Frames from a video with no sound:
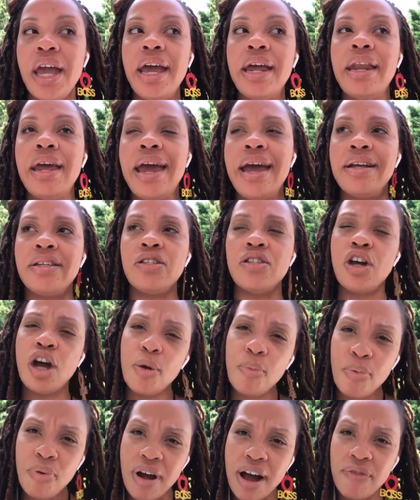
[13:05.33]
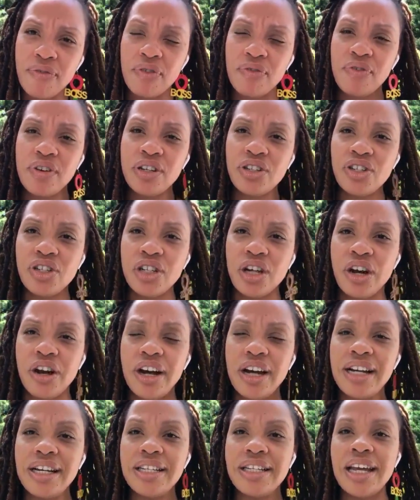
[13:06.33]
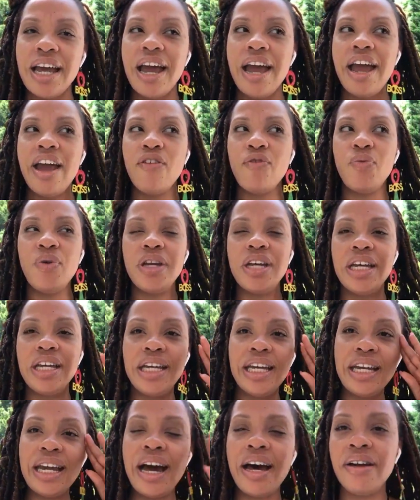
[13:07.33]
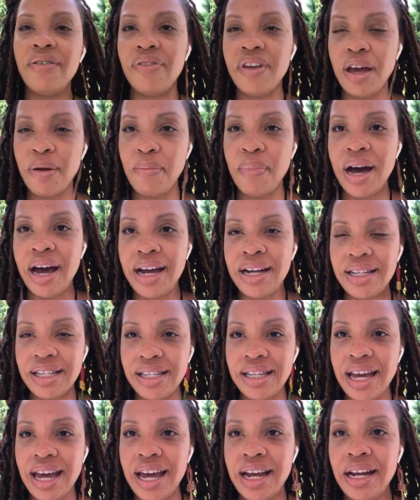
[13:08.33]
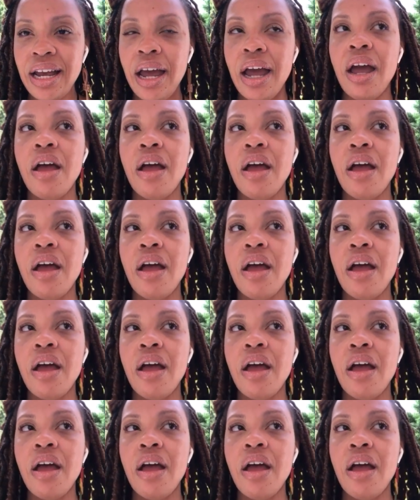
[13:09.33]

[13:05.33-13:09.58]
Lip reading: And as nonprofit visionaries, if we can get out of that mindset,